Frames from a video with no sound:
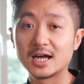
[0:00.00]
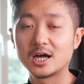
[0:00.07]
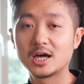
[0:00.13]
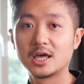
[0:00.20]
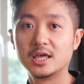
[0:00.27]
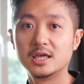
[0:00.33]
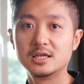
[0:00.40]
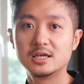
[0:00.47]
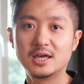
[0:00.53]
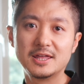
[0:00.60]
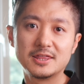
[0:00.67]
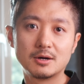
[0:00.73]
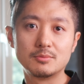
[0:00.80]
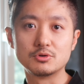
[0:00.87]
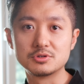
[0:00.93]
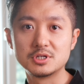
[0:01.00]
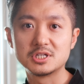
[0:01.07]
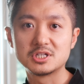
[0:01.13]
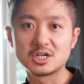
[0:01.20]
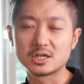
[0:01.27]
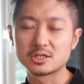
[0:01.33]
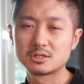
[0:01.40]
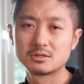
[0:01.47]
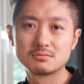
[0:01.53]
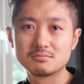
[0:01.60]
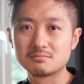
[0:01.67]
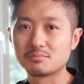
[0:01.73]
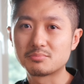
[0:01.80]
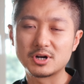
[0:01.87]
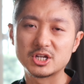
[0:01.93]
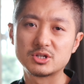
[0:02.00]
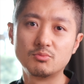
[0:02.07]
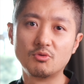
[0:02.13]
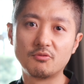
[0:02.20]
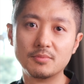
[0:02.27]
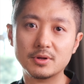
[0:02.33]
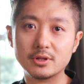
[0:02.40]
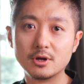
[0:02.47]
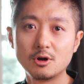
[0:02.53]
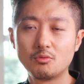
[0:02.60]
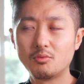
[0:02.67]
I end up using just price movement.